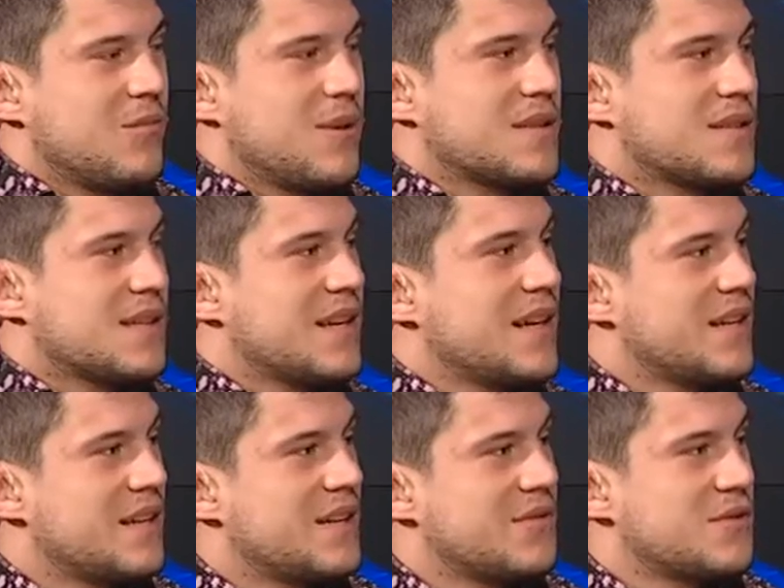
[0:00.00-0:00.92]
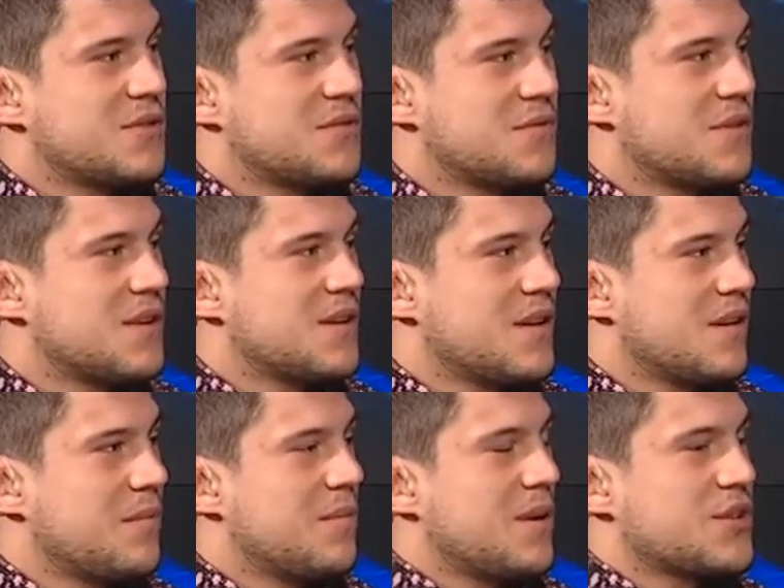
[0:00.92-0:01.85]
once again here in Sofia.
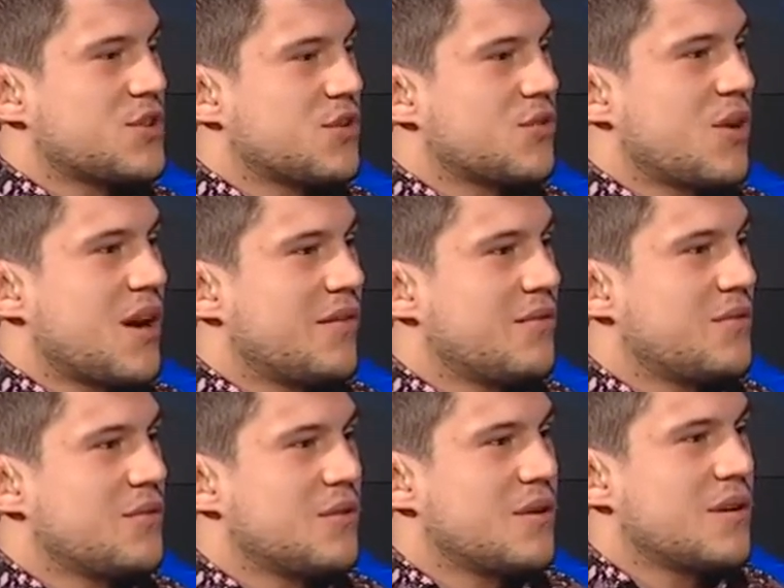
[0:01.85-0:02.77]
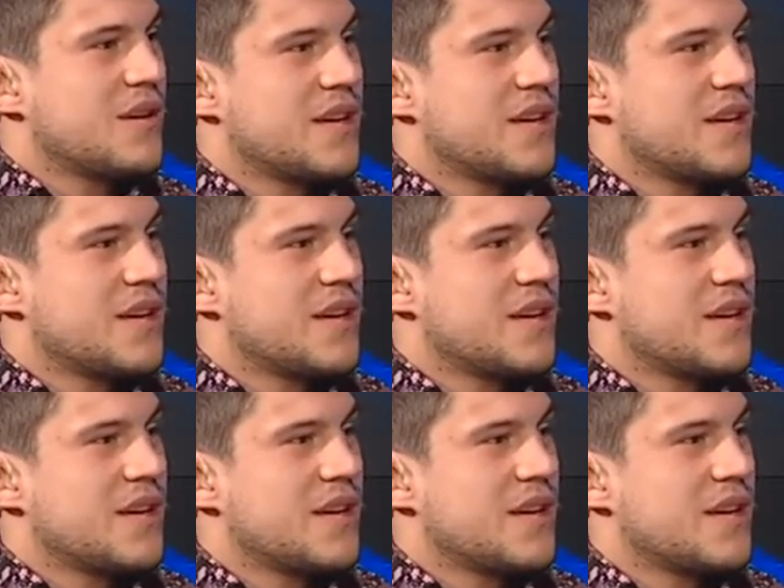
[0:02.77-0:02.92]
Pleasure to have you,